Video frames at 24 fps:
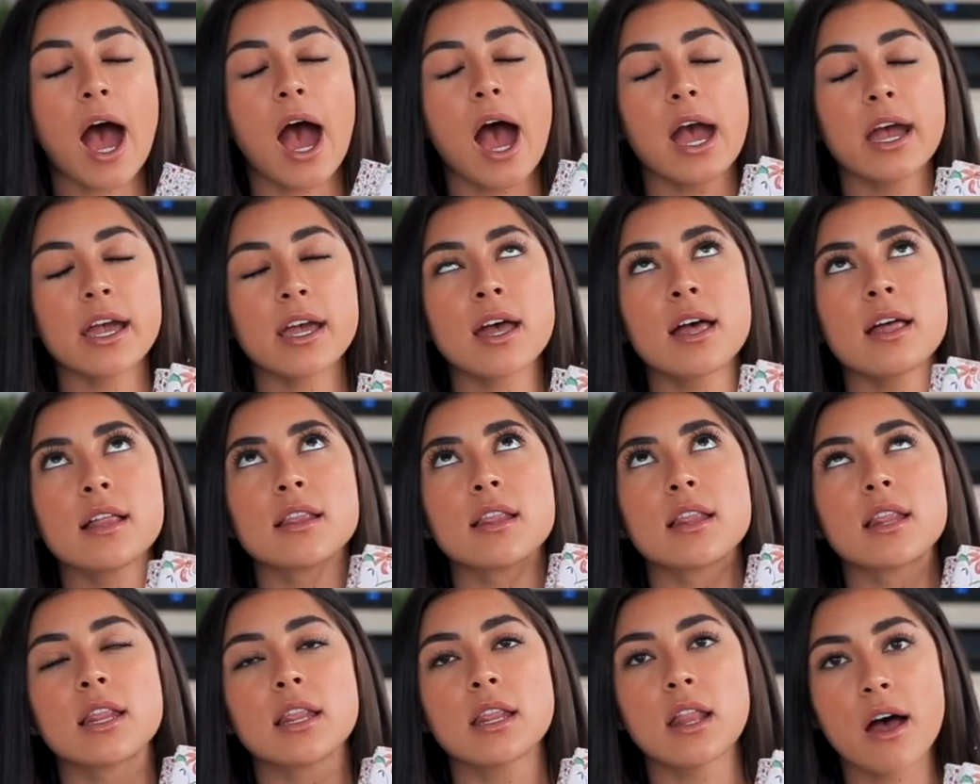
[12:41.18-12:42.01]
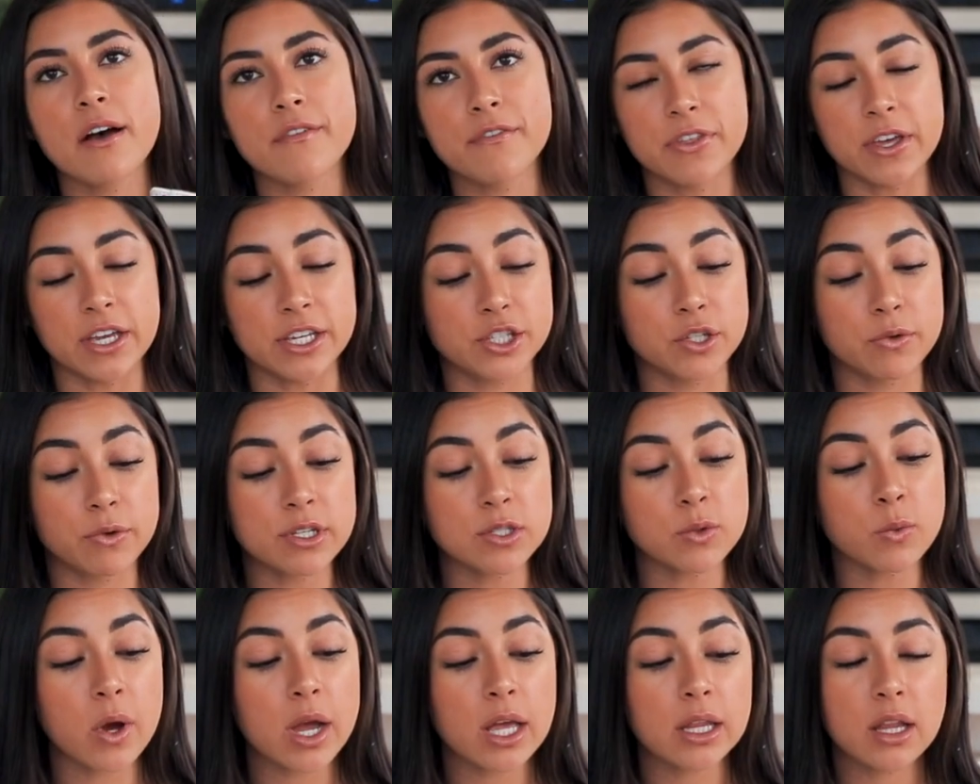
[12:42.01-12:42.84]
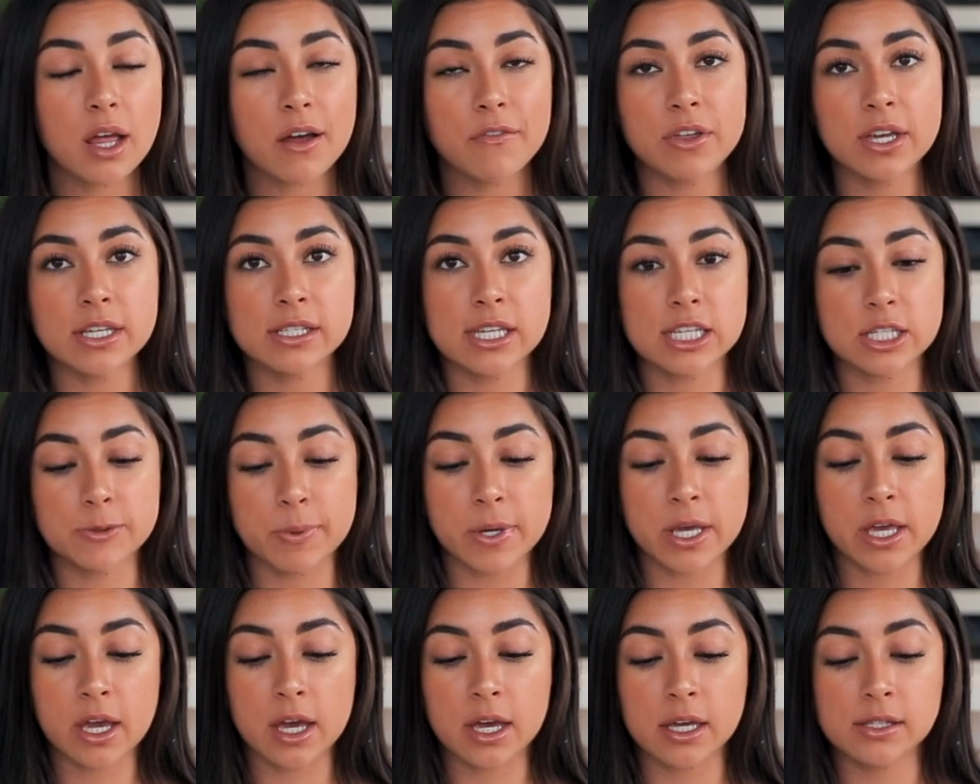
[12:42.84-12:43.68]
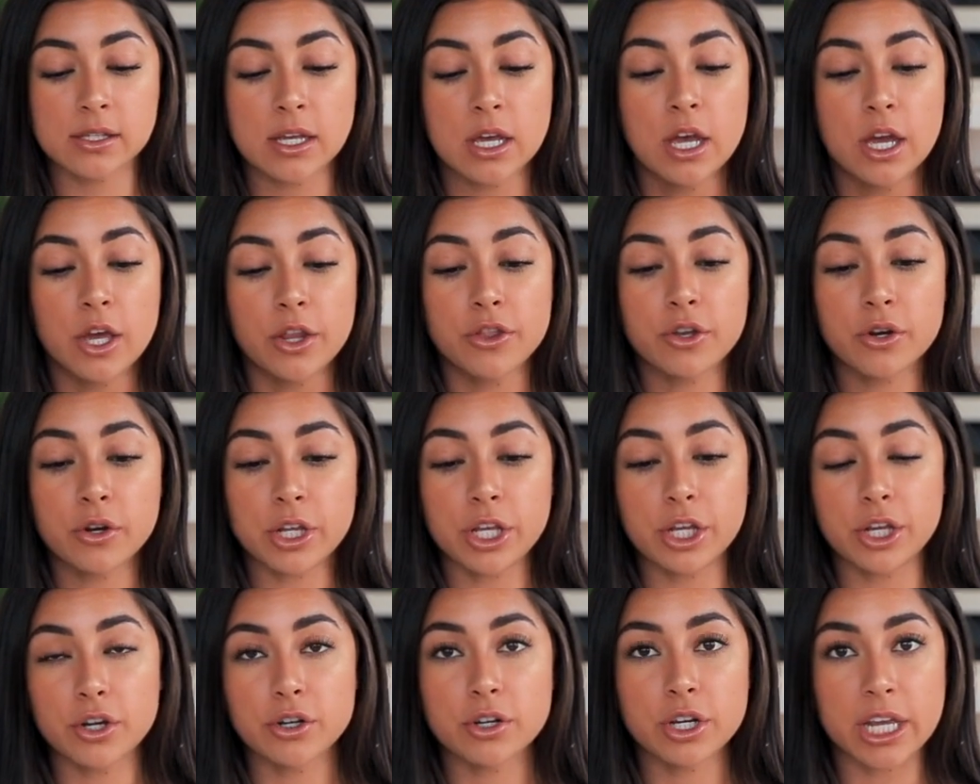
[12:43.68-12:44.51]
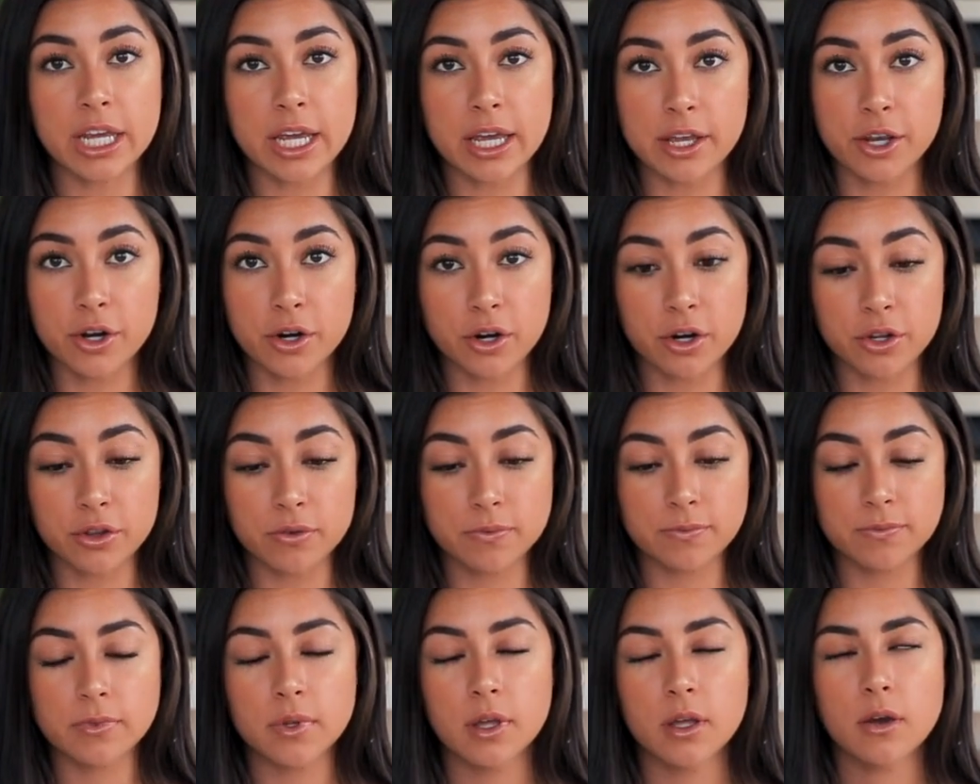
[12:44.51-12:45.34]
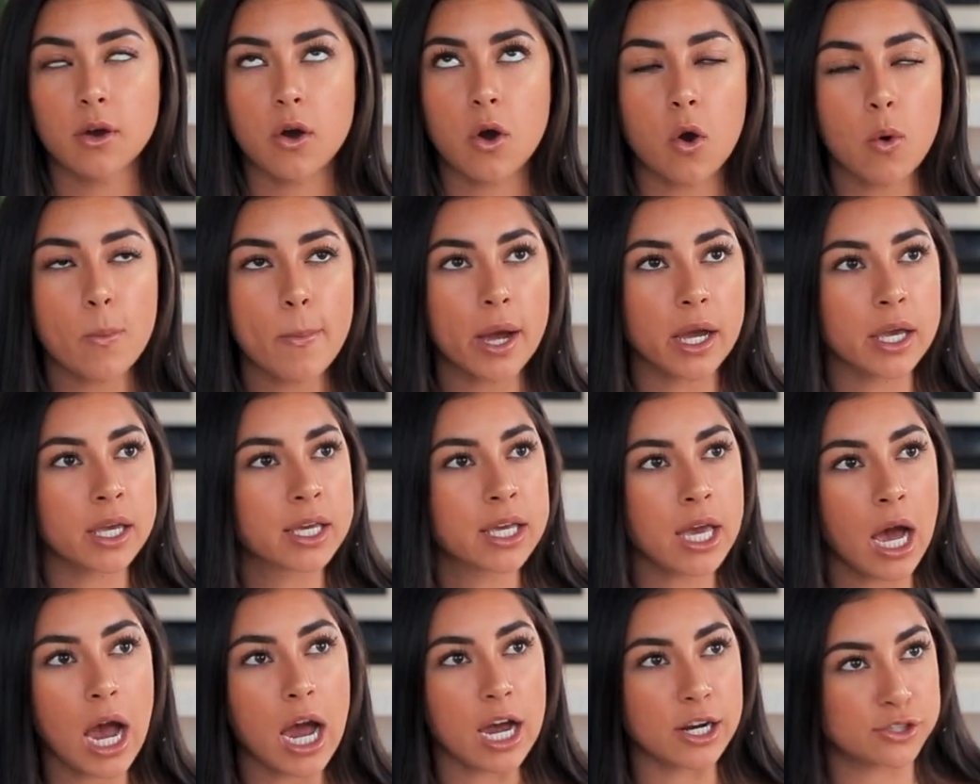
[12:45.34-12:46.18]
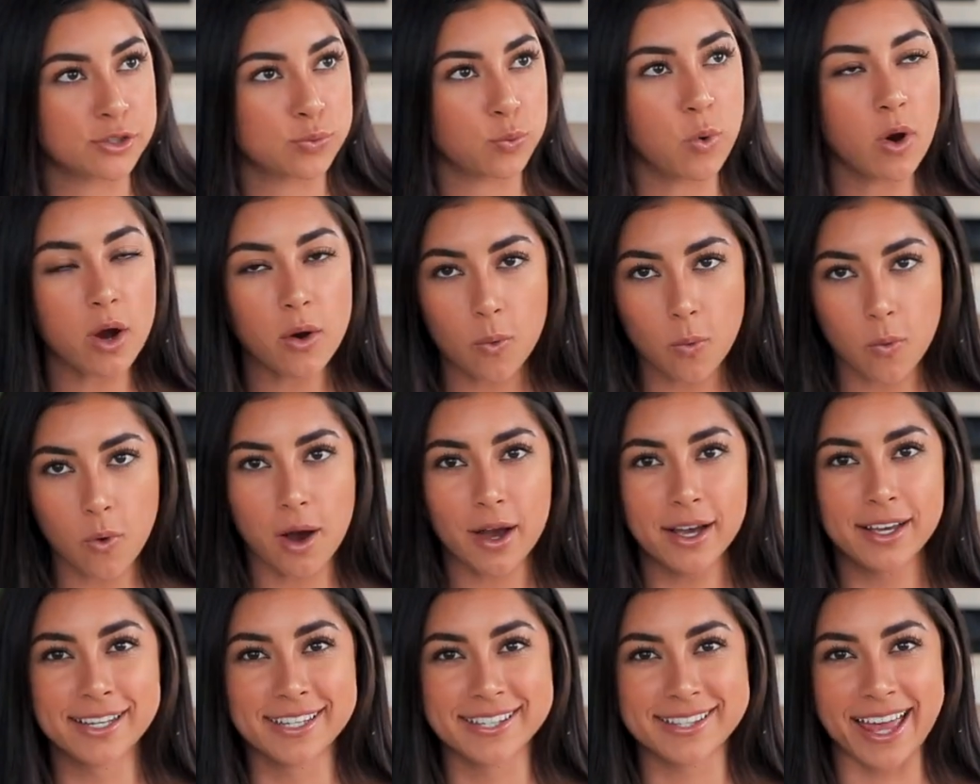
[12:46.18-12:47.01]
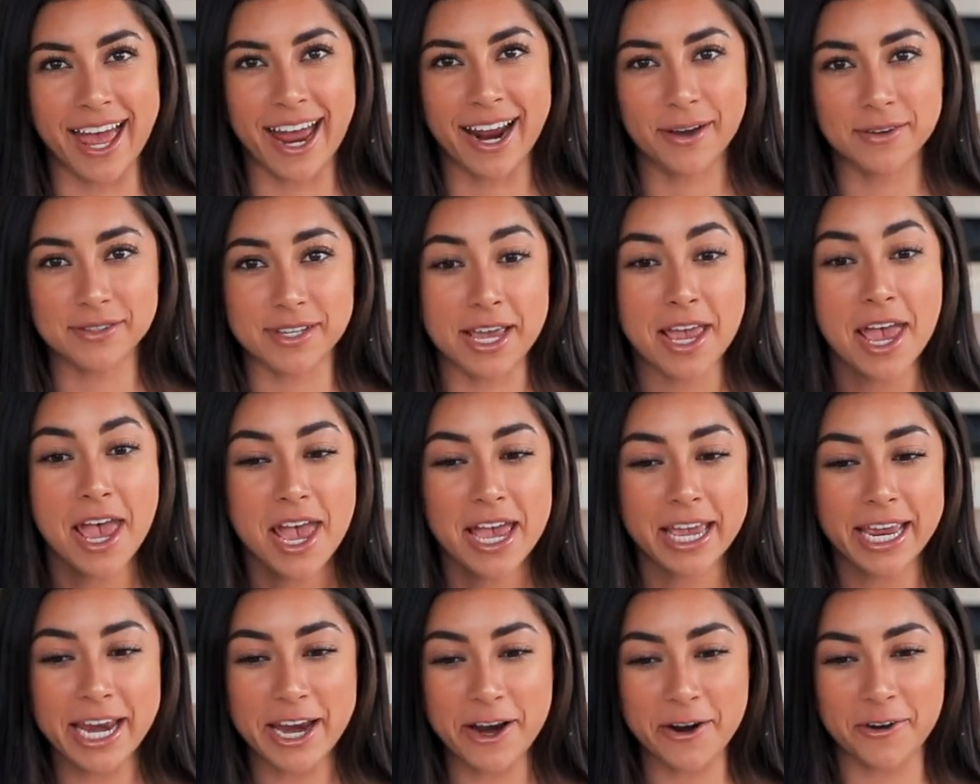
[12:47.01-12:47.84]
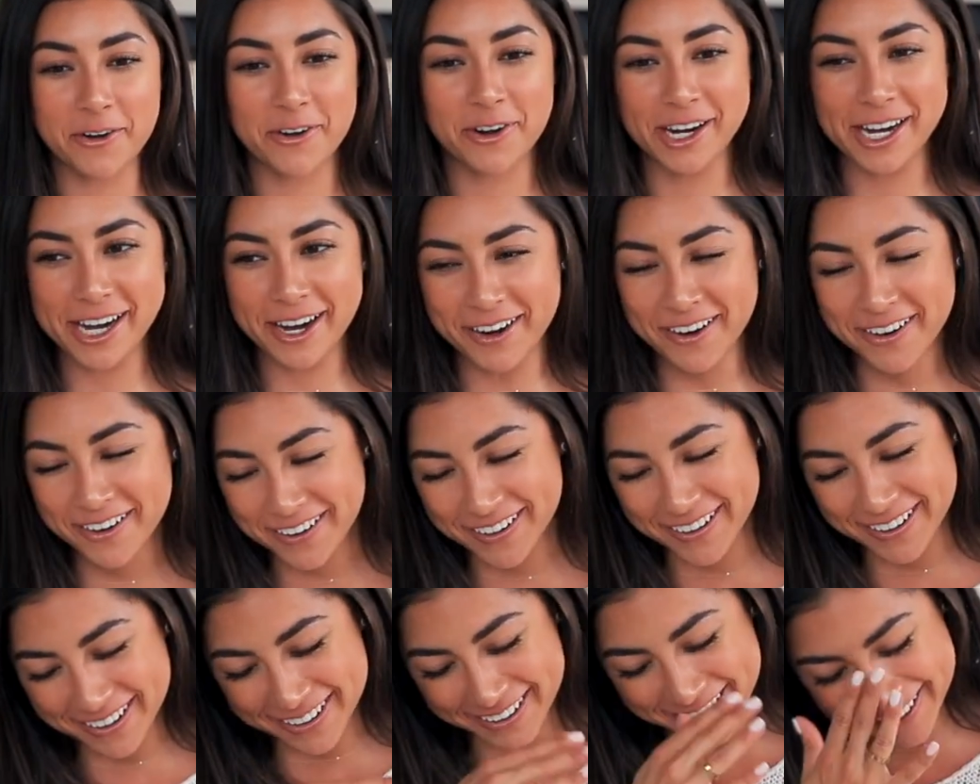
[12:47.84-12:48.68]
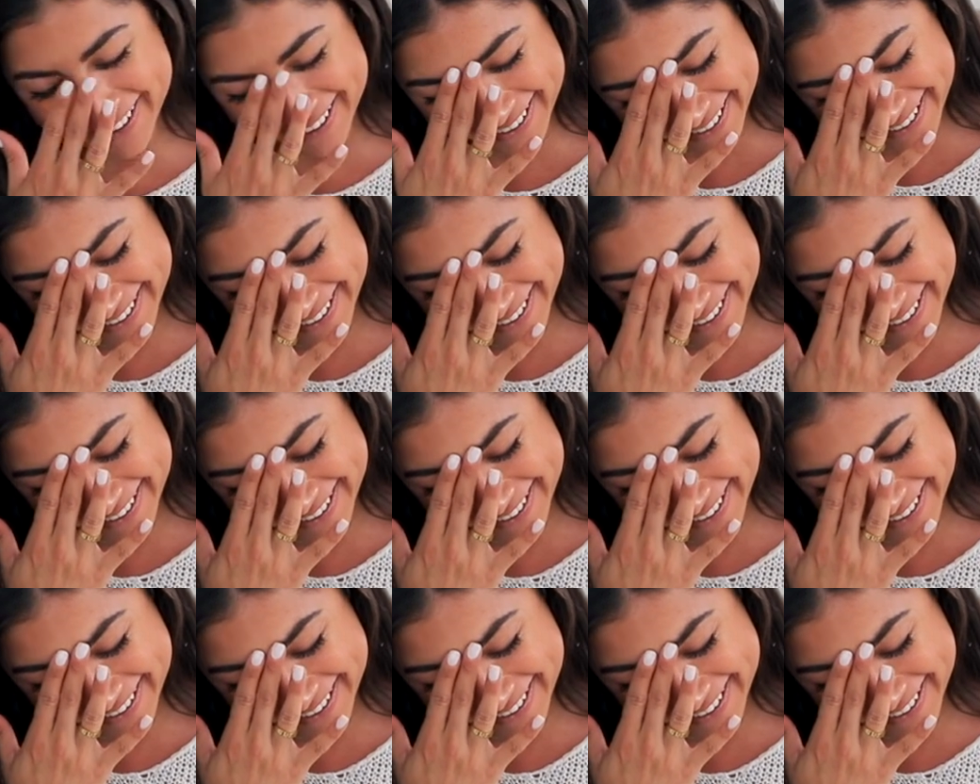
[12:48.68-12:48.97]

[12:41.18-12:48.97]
I love these. The reason why I love these is because they're, you're, you're, oh my gosh, what was that? I was like, ew, ew.